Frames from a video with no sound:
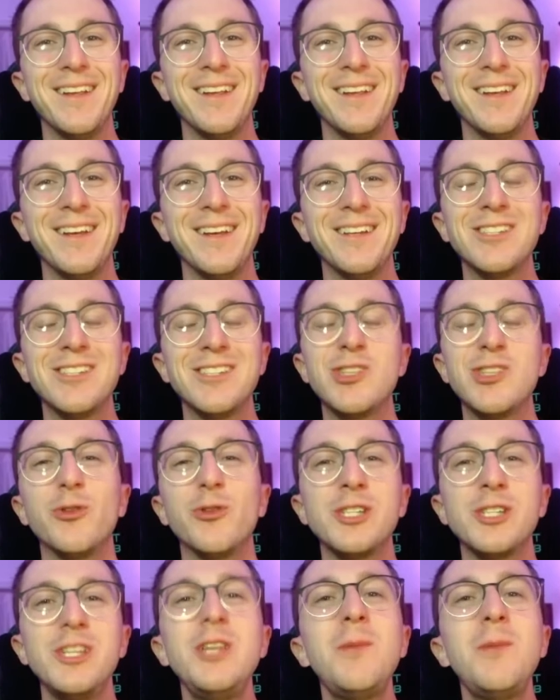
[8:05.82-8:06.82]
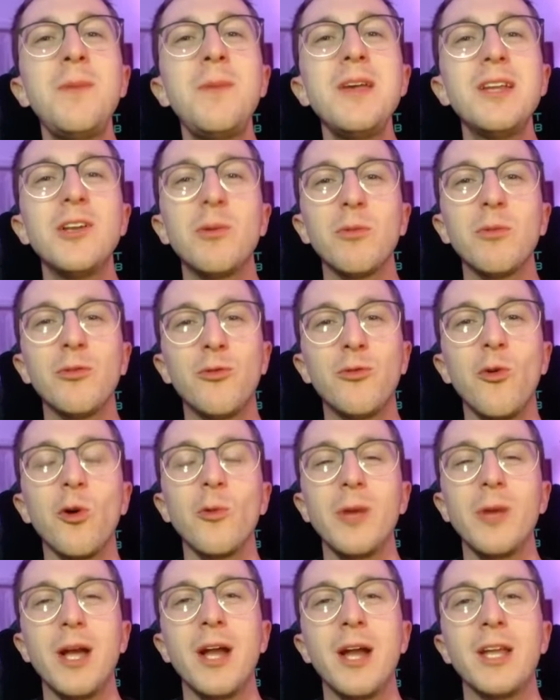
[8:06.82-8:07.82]
So for sneak peek number 4, we
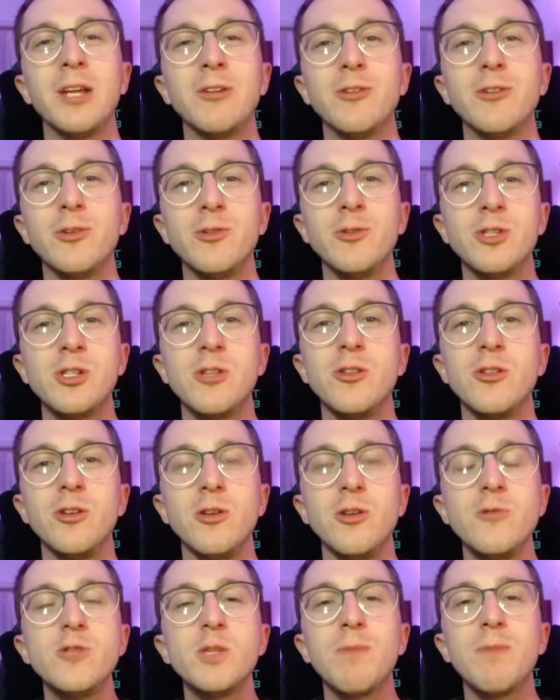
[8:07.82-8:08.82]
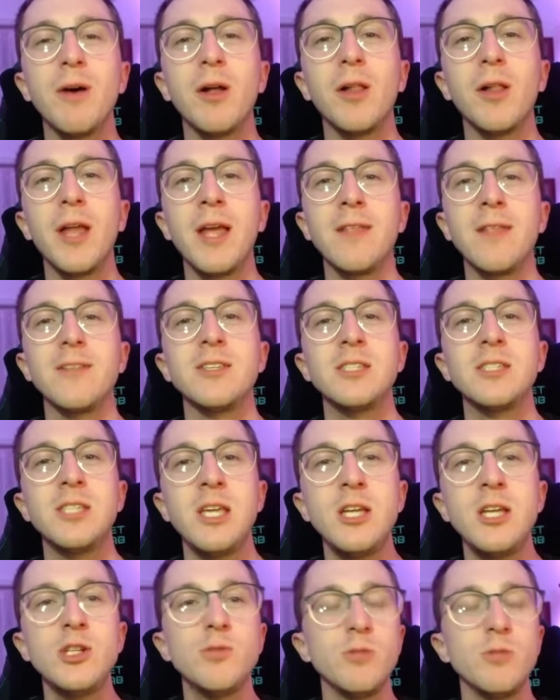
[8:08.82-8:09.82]
got introduced to the new spell in the
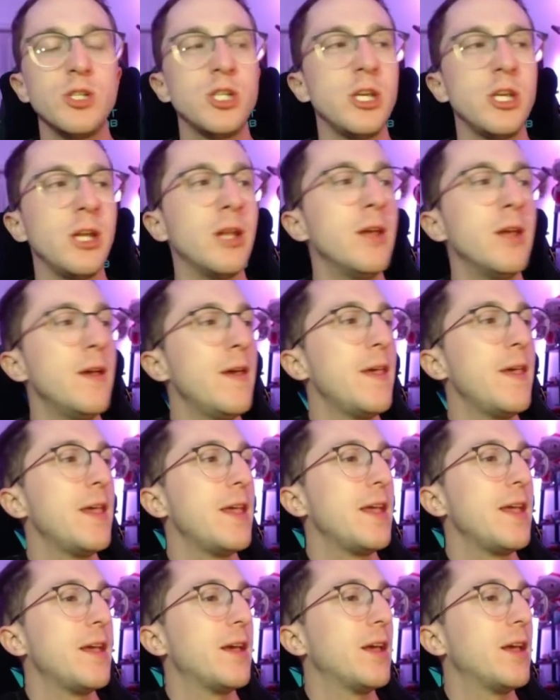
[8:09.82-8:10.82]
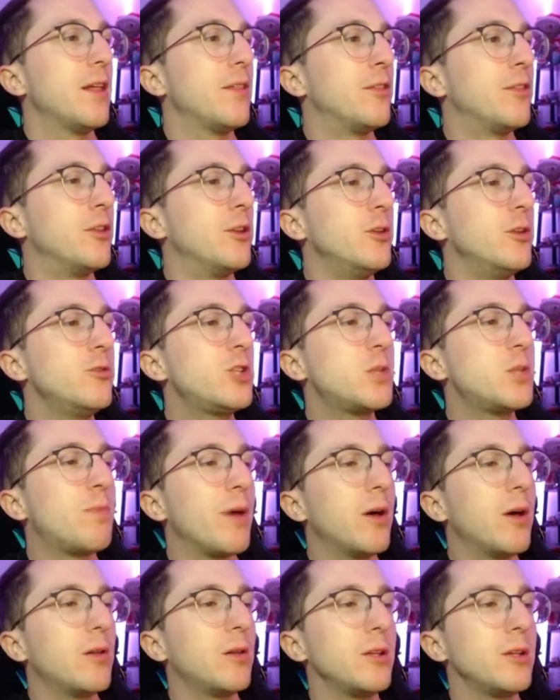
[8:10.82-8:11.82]
Siege Machine. The new
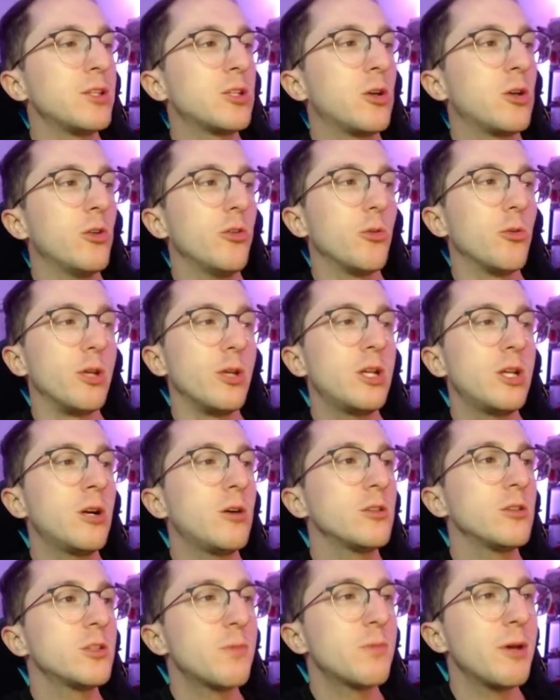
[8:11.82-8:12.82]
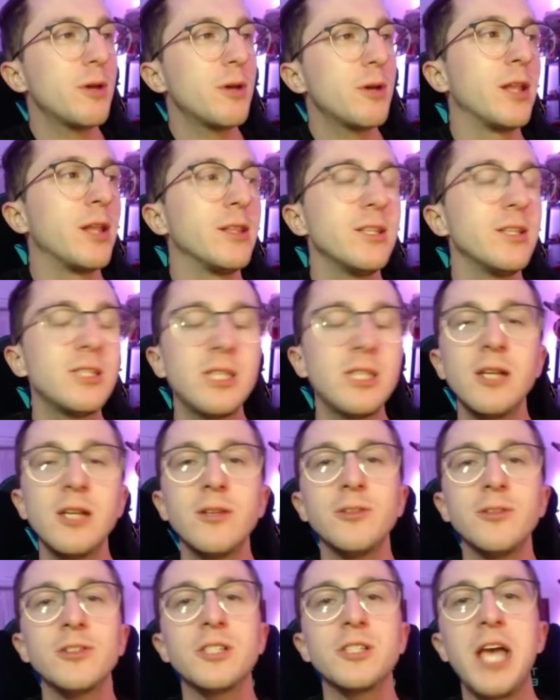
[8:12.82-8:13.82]
spell is called the Recall spell, and this thing
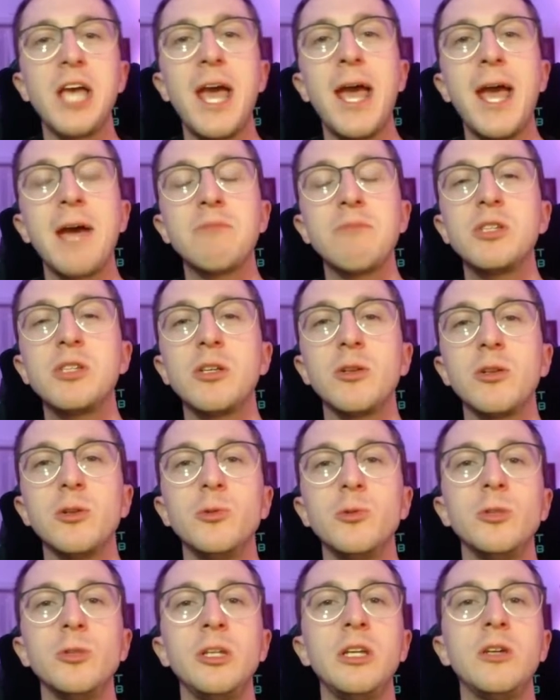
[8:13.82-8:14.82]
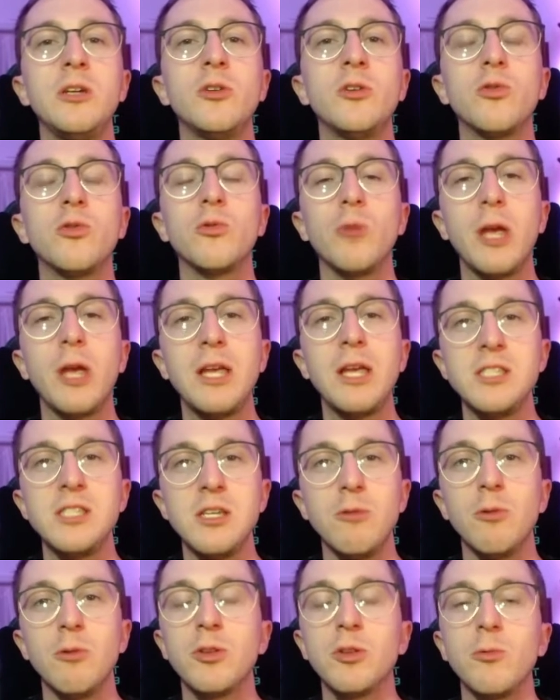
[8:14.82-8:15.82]
looks absolutely crazy.
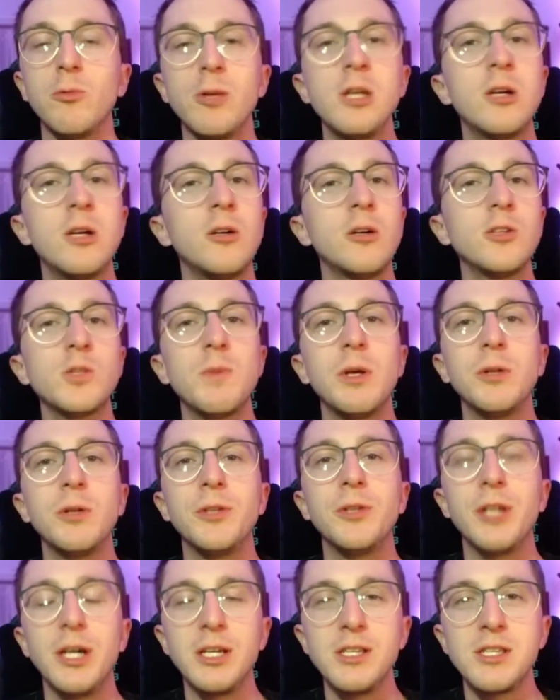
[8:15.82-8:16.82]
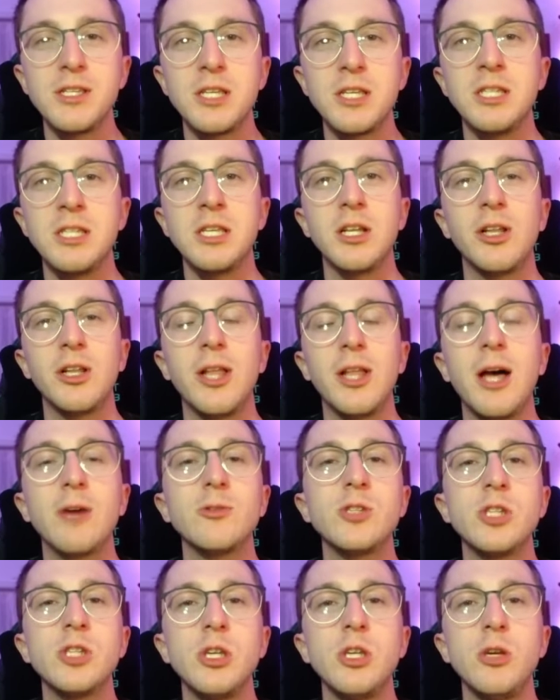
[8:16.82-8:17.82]
What the Recall spell does is it allows
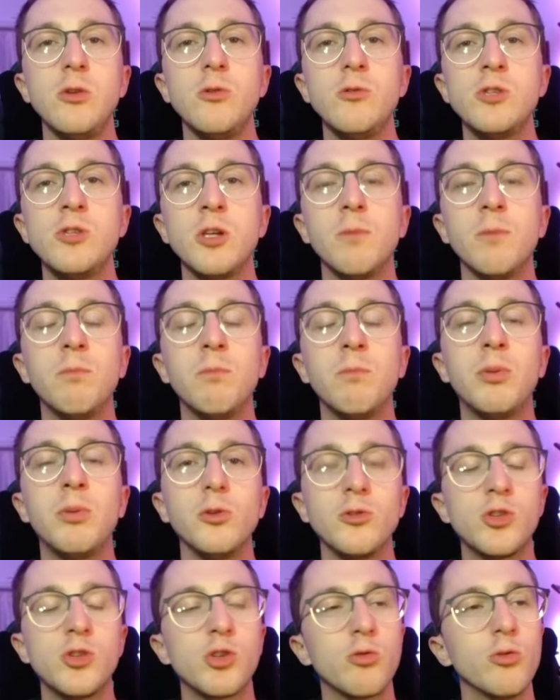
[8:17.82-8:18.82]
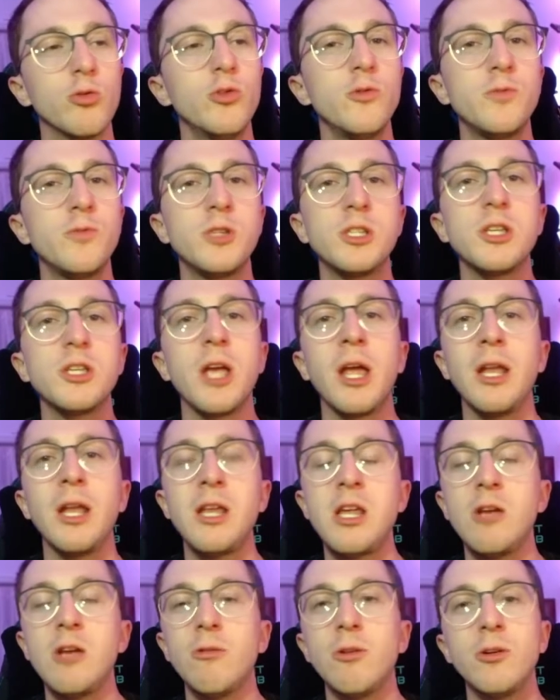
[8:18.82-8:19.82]
you to pull troops and
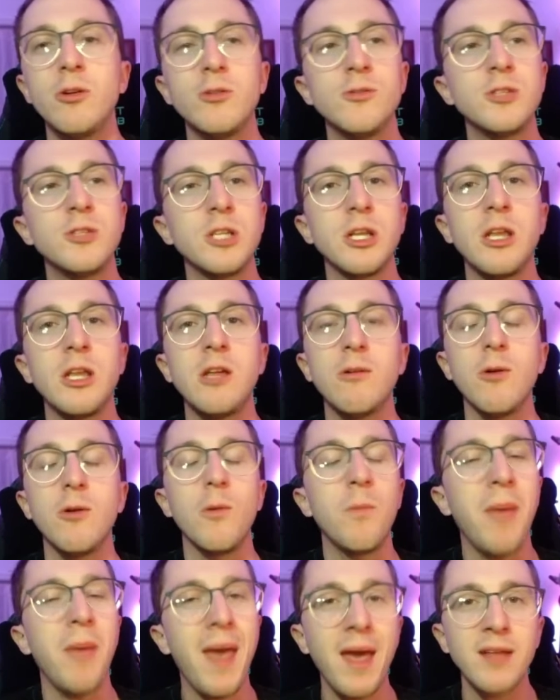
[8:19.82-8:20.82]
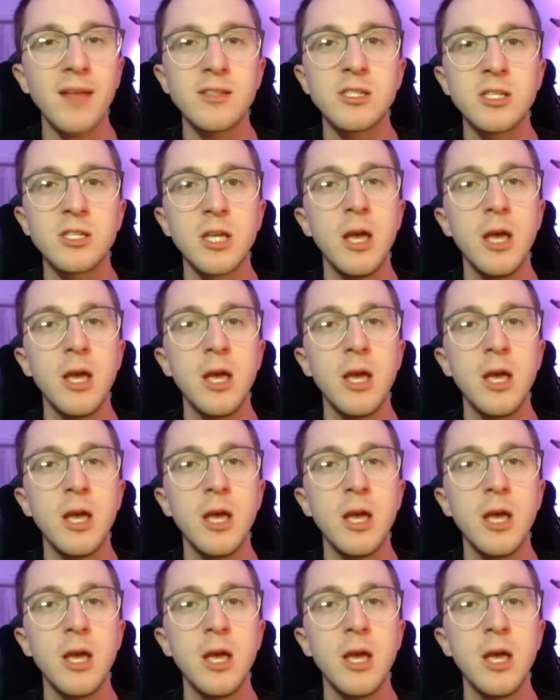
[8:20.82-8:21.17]
heroes and hero pets